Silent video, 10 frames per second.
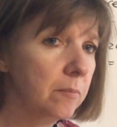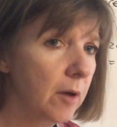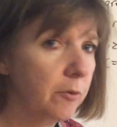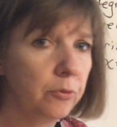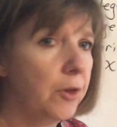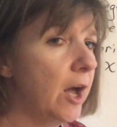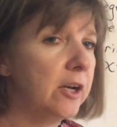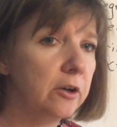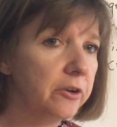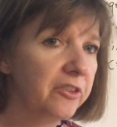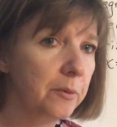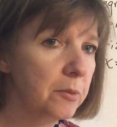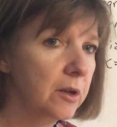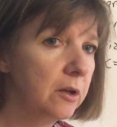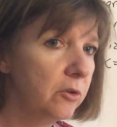a flyer or
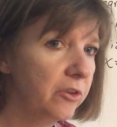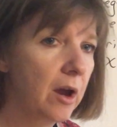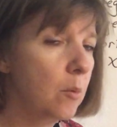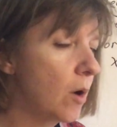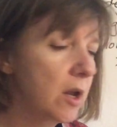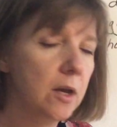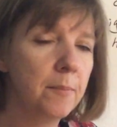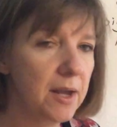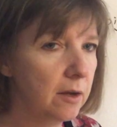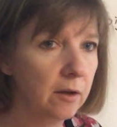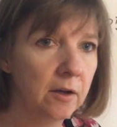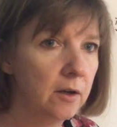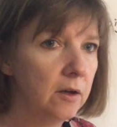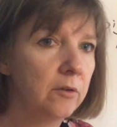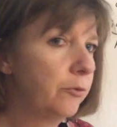something and you say, I want you to make
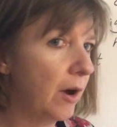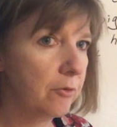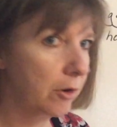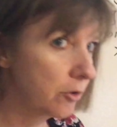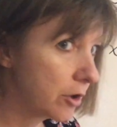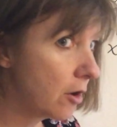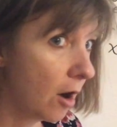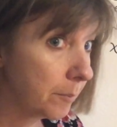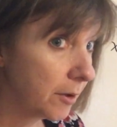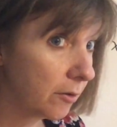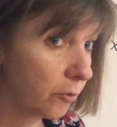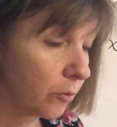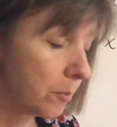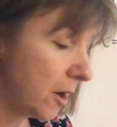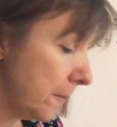500 copies
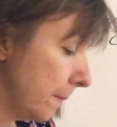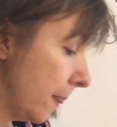for me.